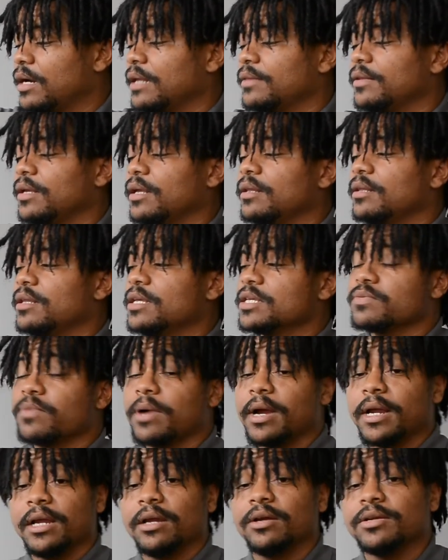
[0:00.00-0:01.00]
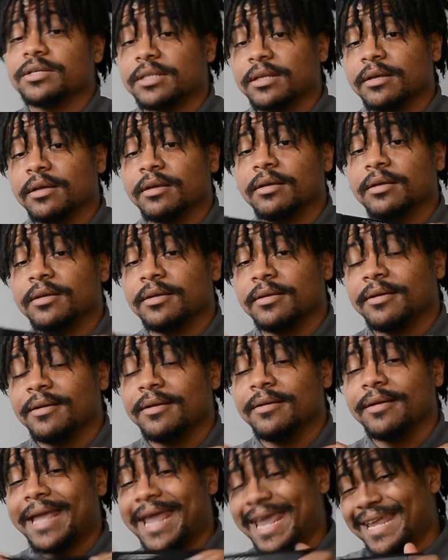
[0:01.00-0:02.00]
And then this right here is the
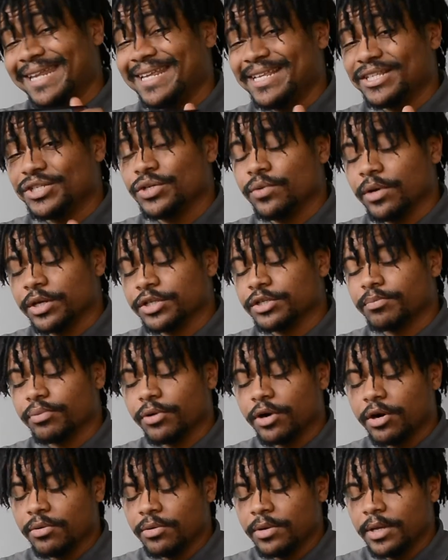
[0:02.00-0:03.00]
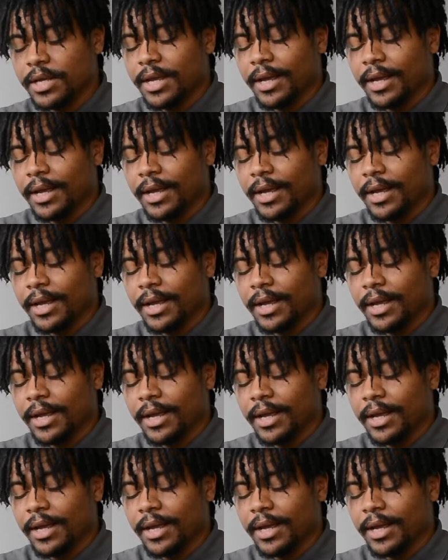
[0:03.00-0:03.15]
AD200 Pro.